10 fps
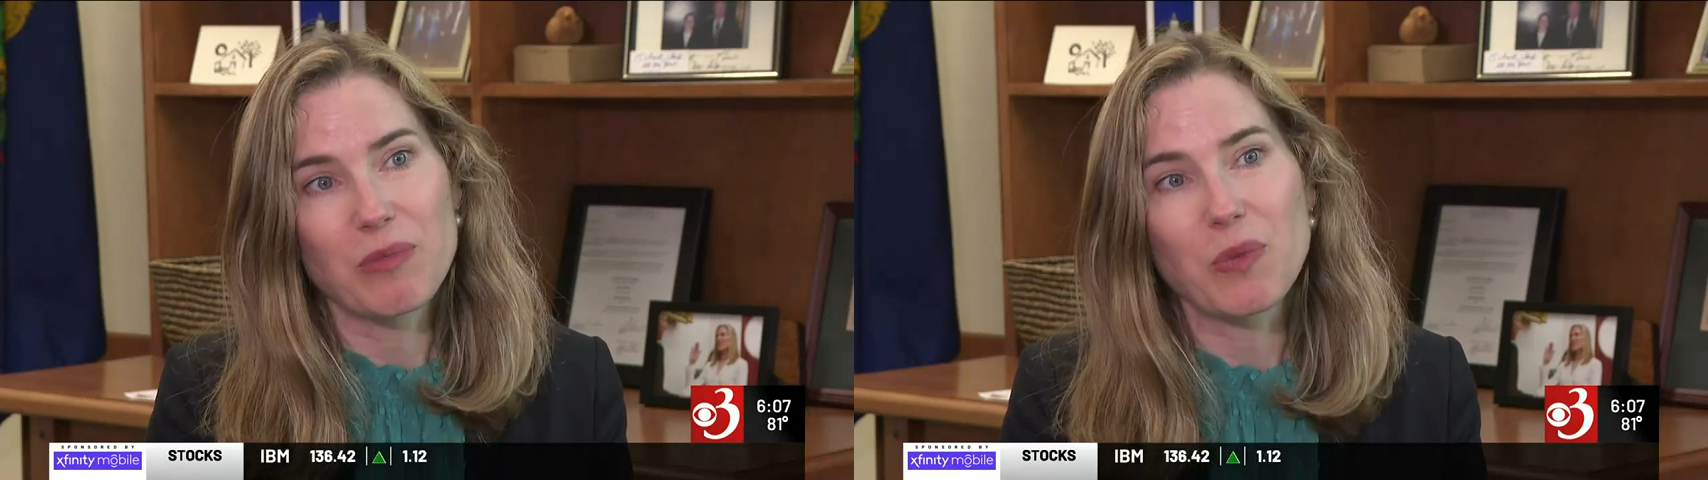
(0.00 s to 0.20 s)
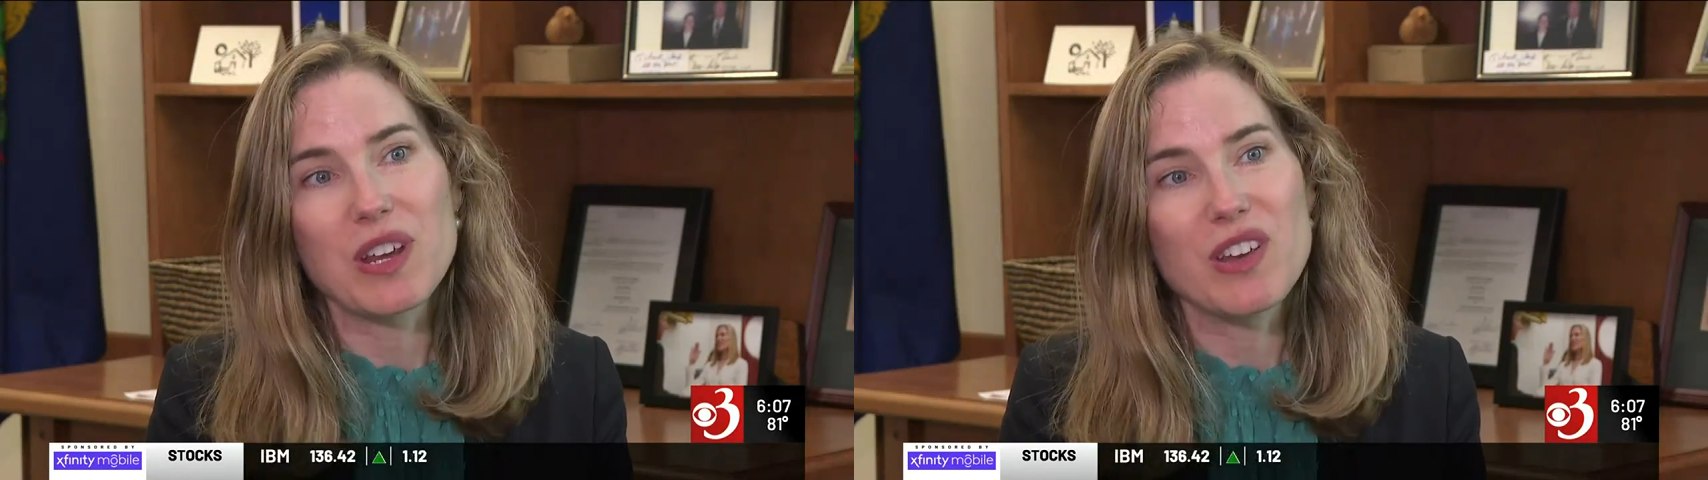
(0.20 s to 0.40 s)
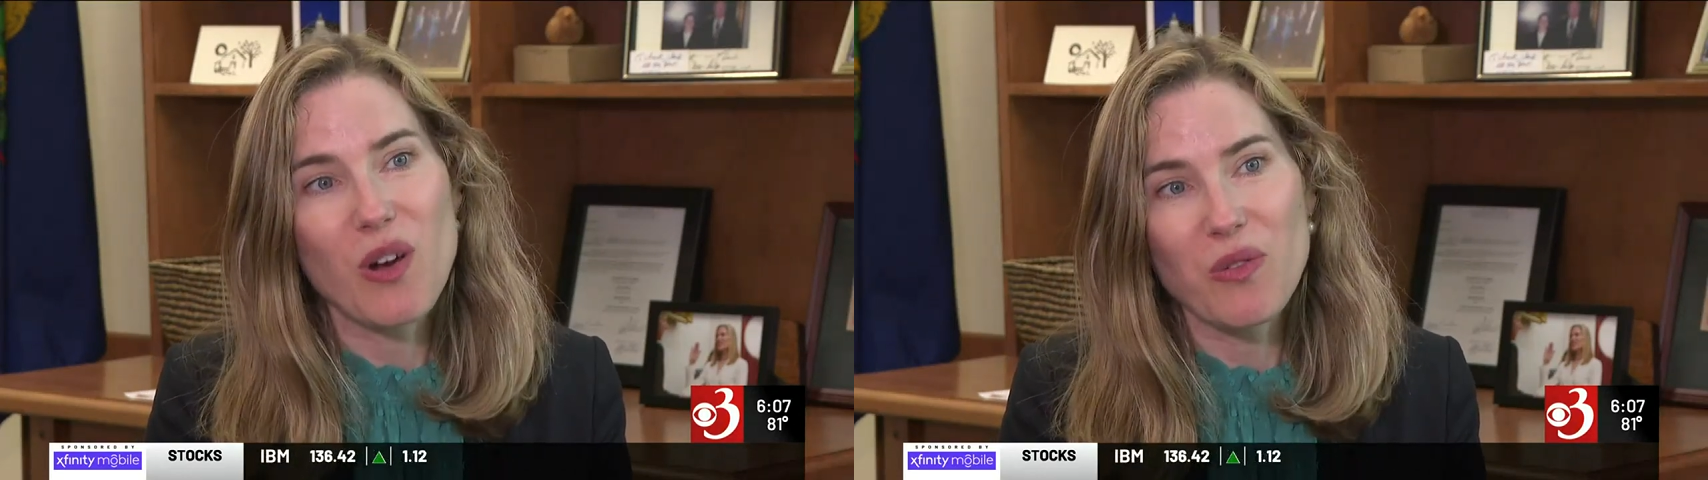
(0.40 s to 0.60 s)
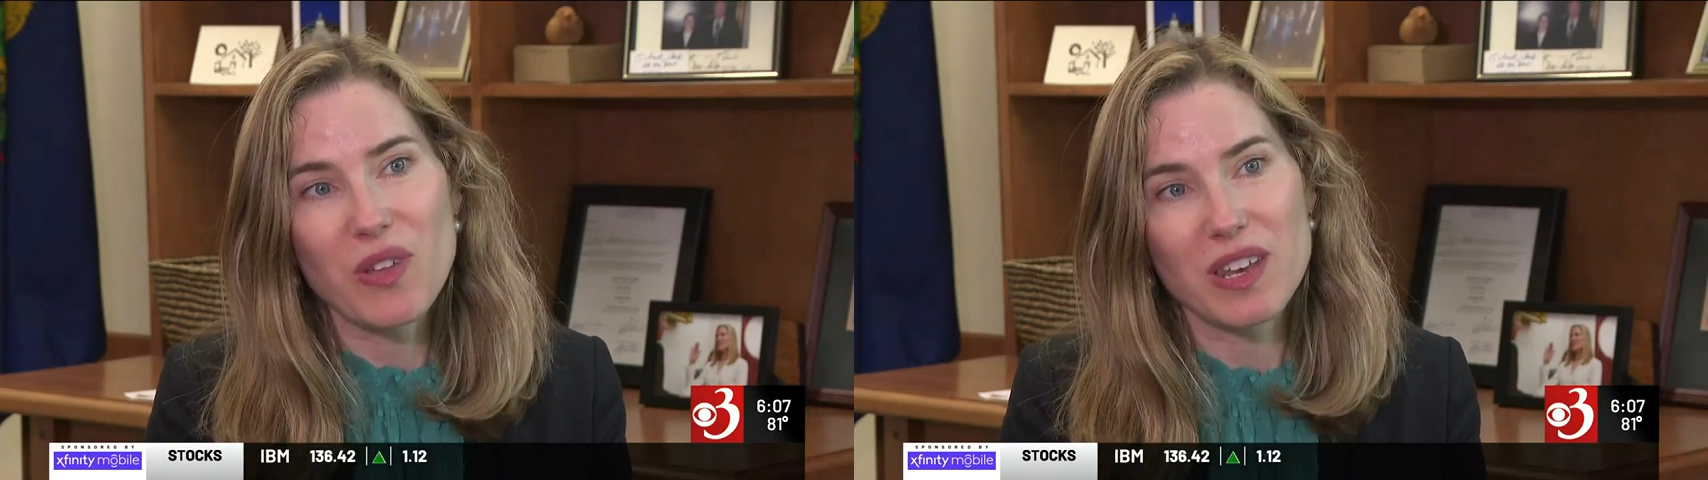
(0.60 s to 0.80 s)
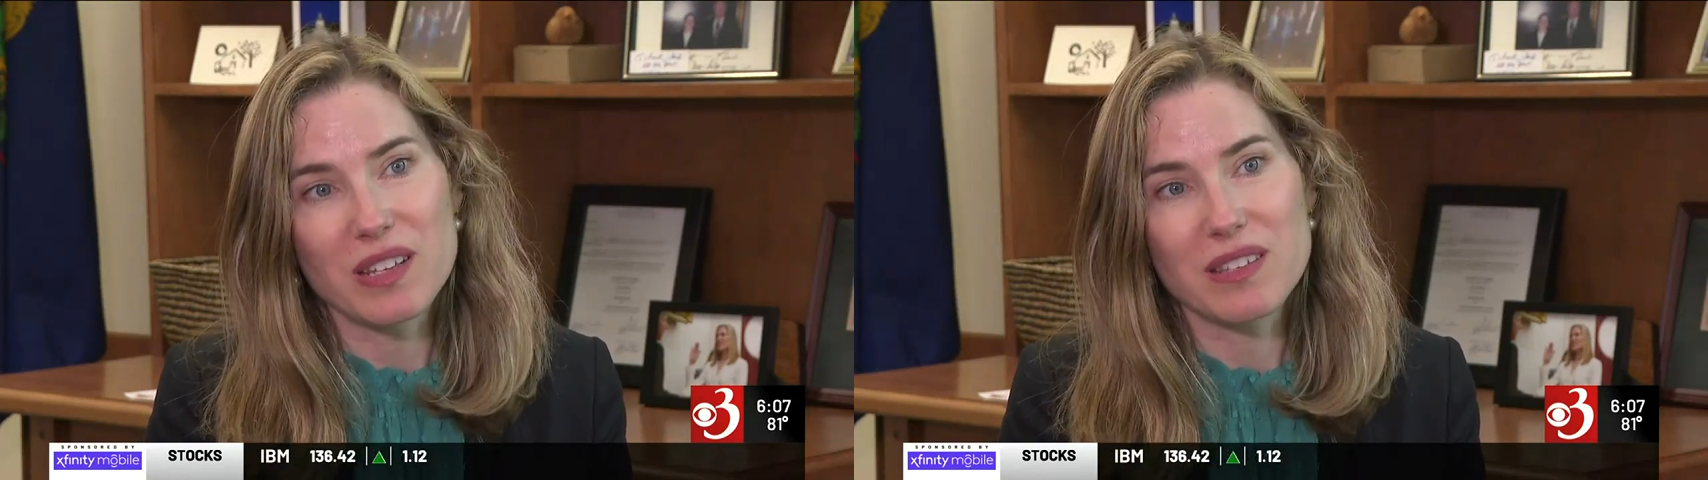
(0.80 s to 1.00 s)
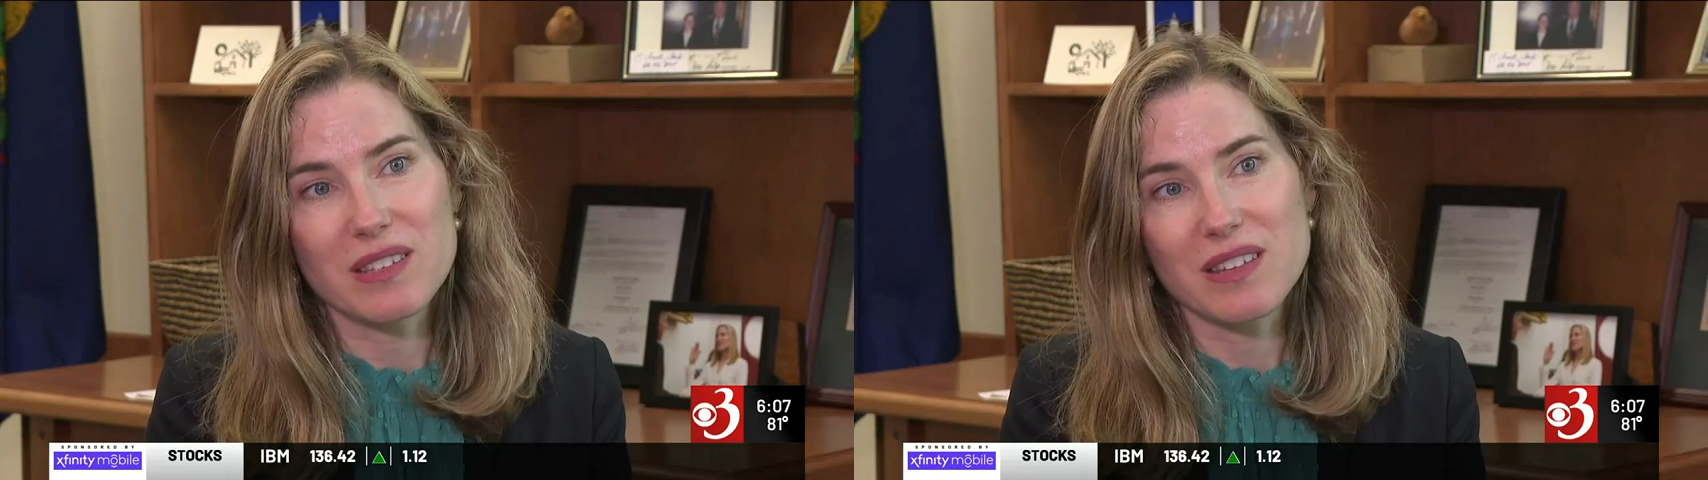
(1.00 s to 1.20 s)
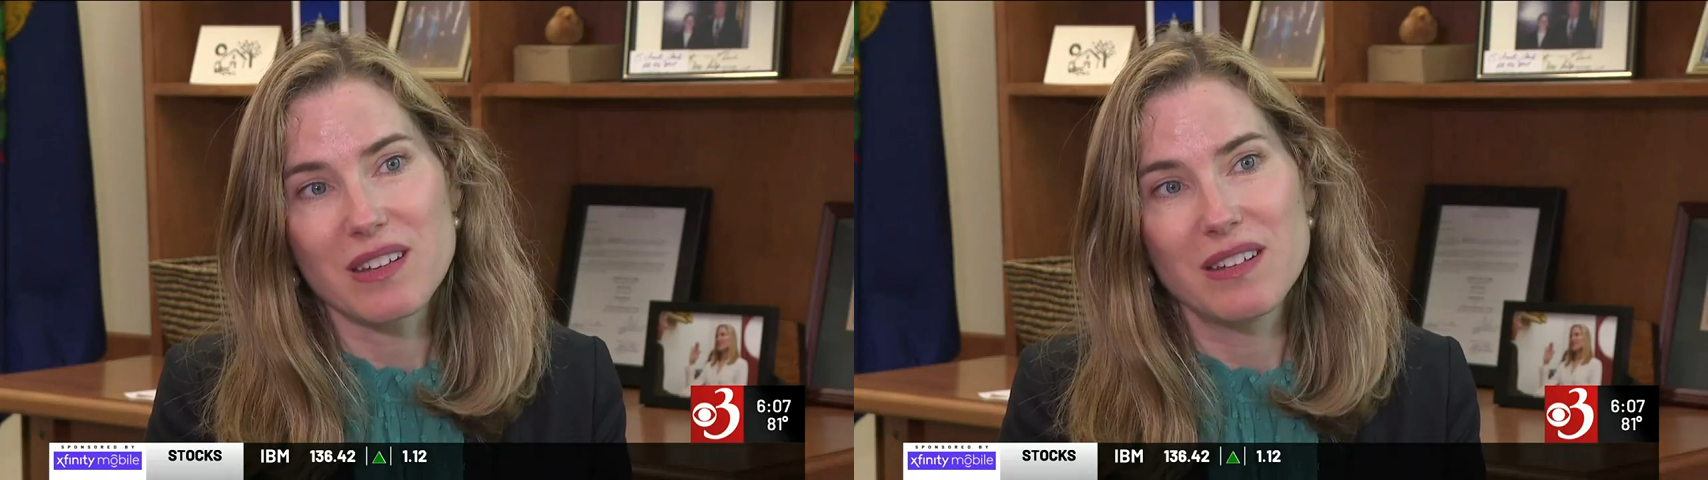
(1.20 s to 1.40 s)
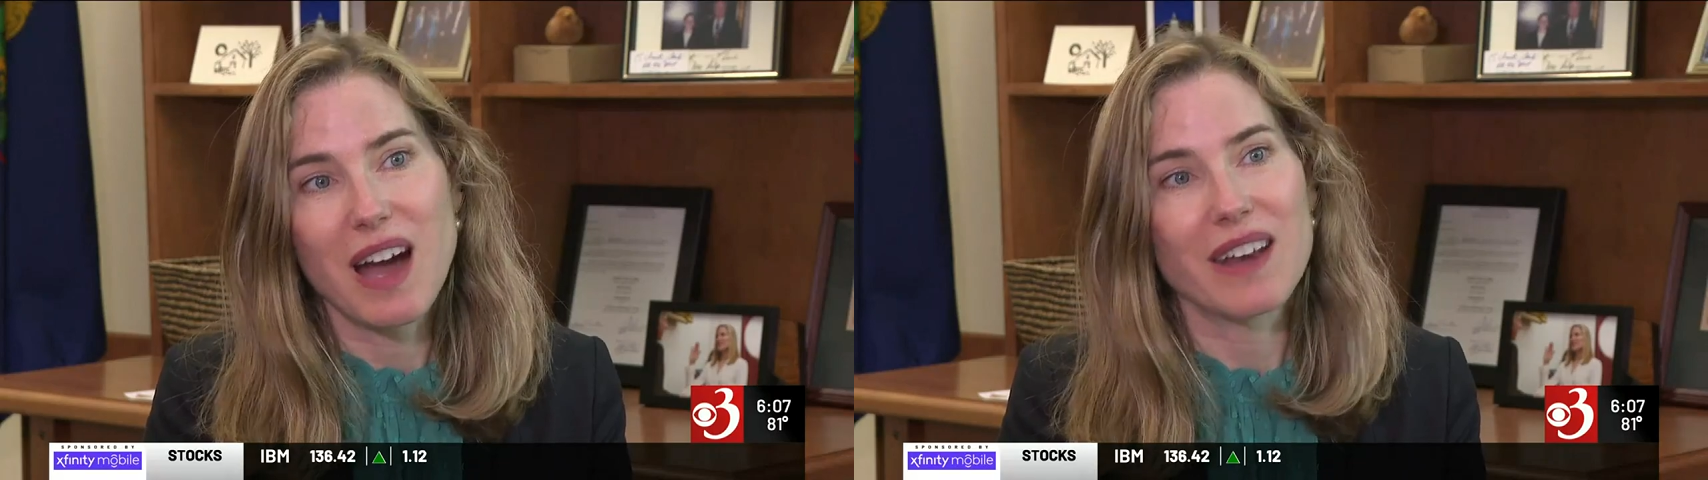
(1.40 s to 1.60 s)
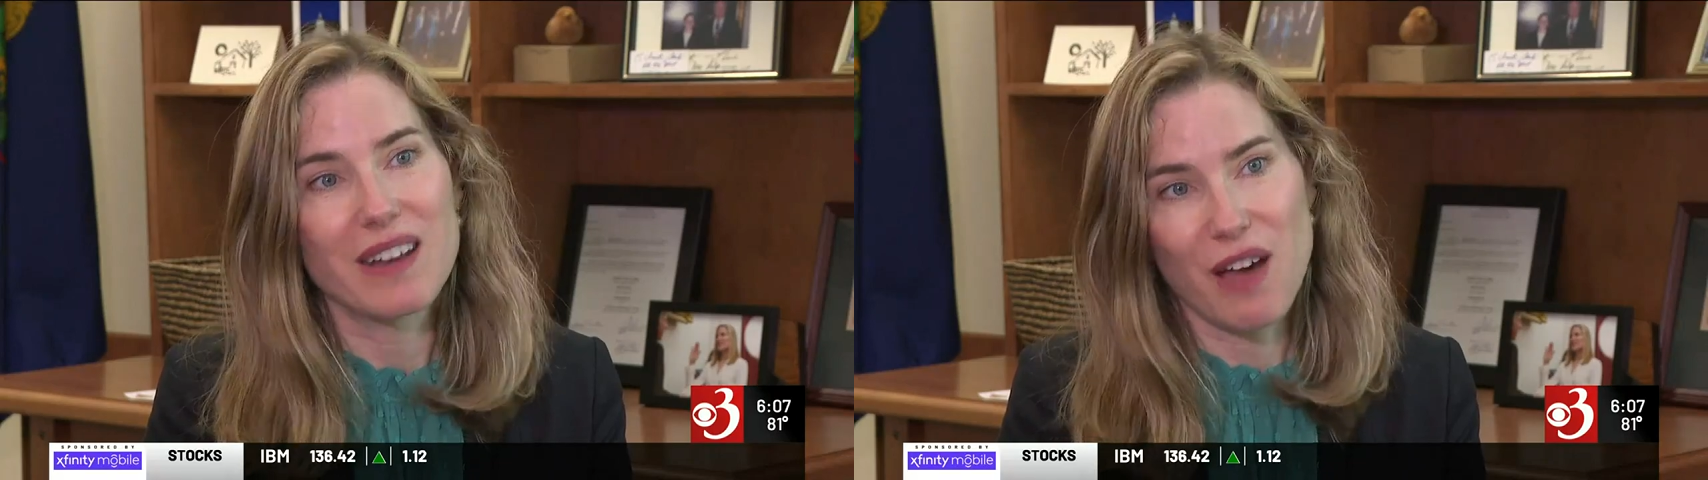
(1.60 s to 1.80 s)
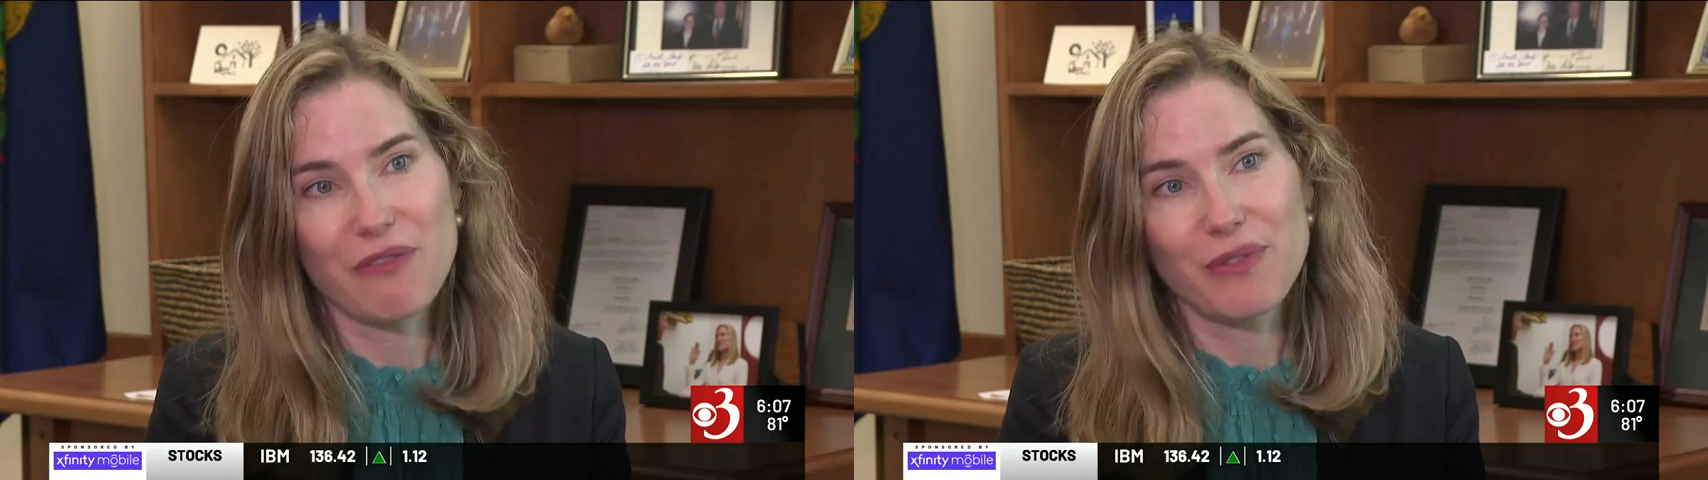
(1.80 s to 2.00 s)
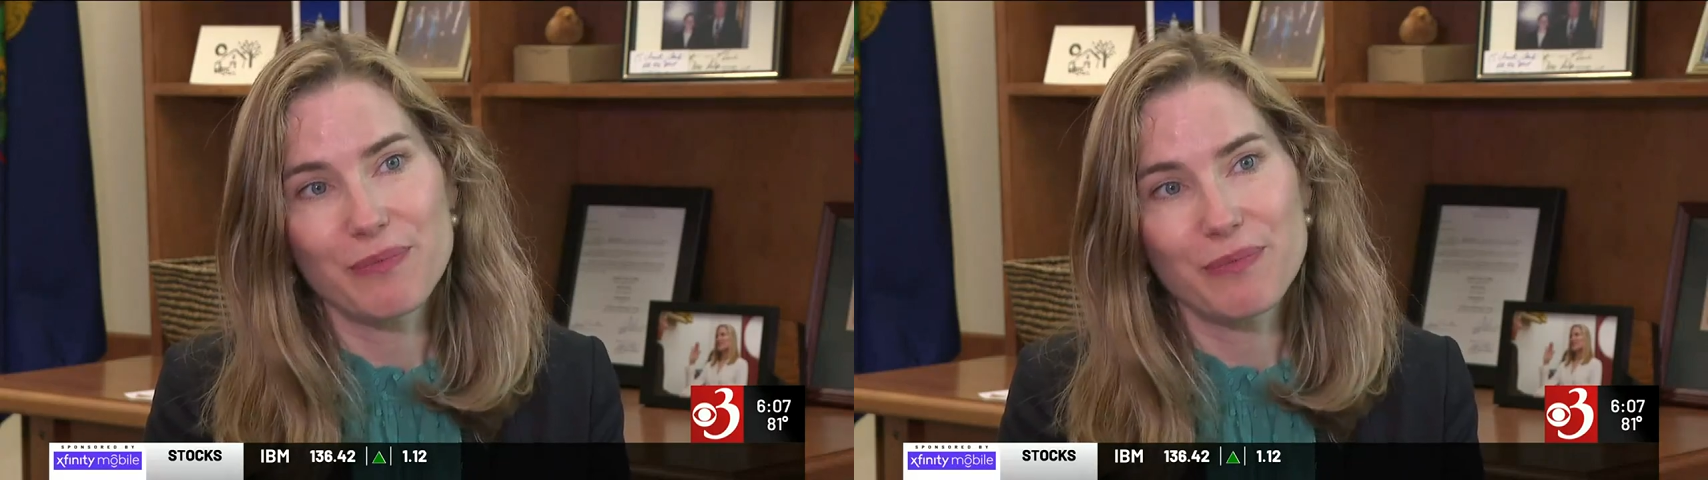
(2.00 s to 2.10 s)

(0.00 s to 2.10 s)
but we know that it's not enough.